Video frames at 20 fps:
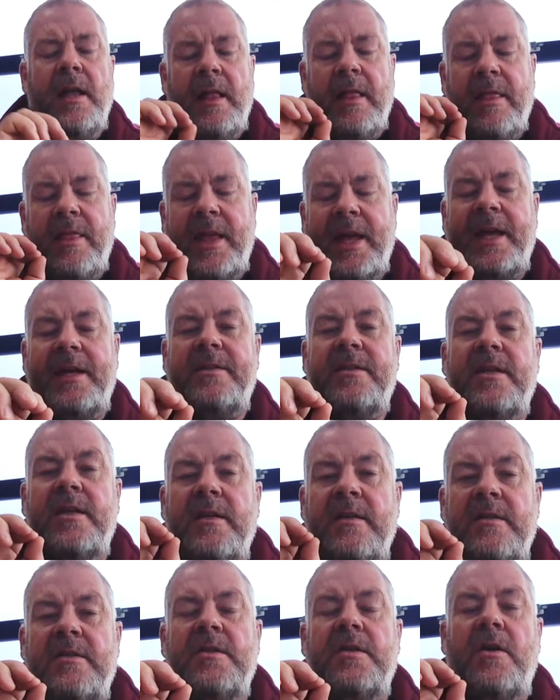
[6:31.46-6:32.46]
That
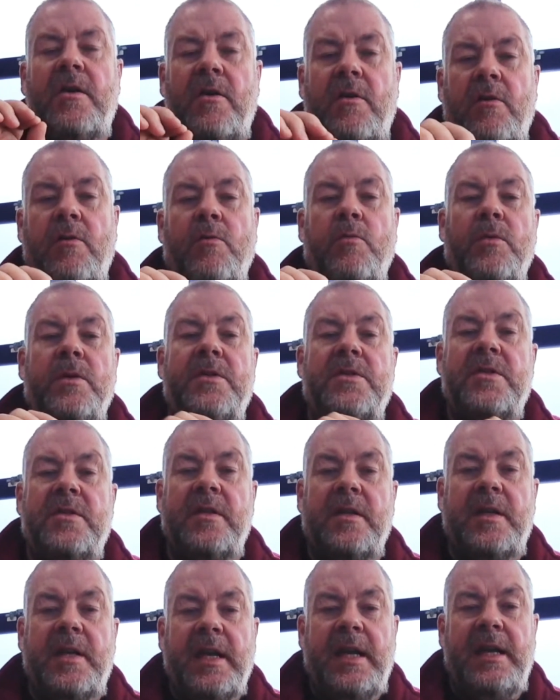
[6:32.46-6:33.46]
is always the
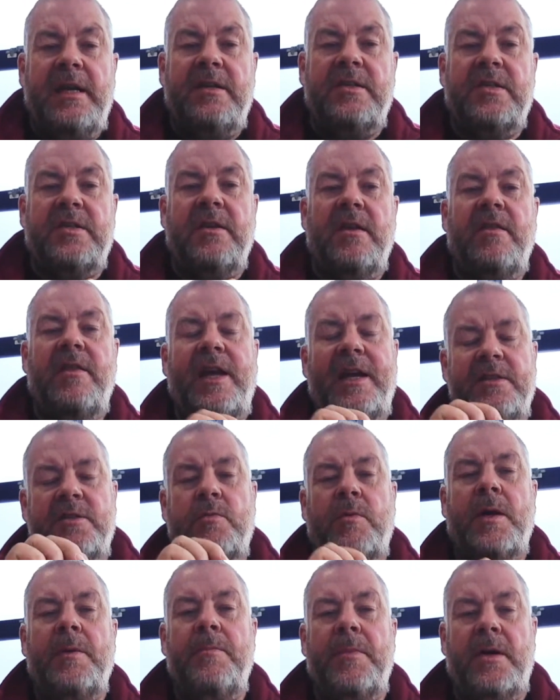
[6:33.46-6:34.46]
case. That's
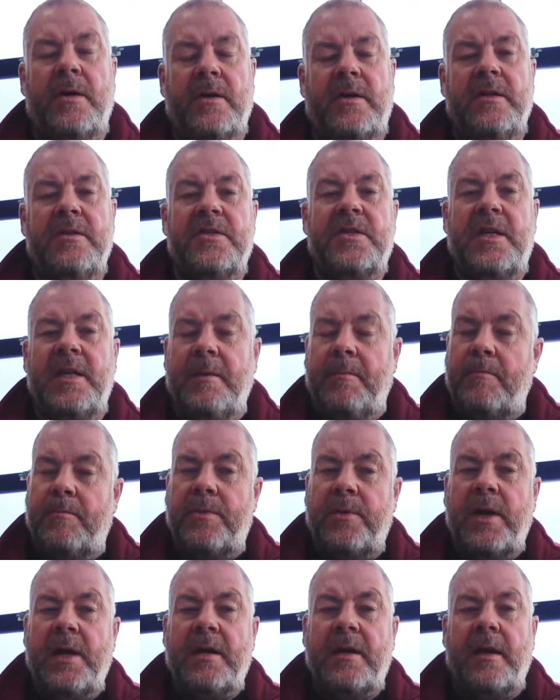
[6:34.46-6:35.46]
why markets keep
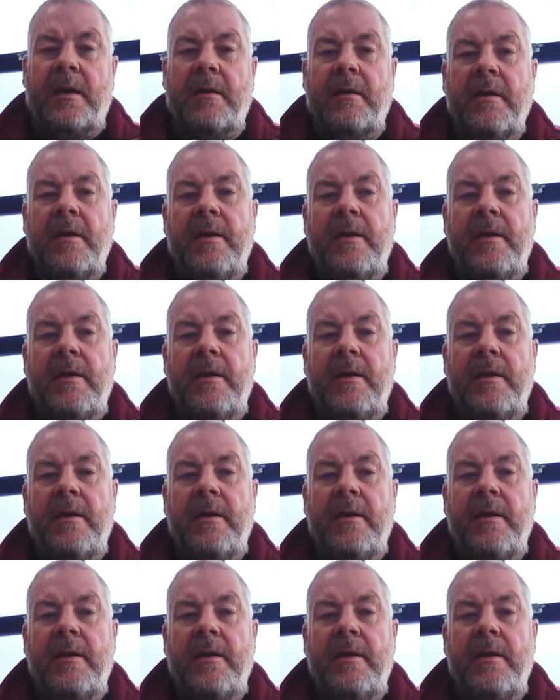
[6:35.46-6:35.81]
breaking.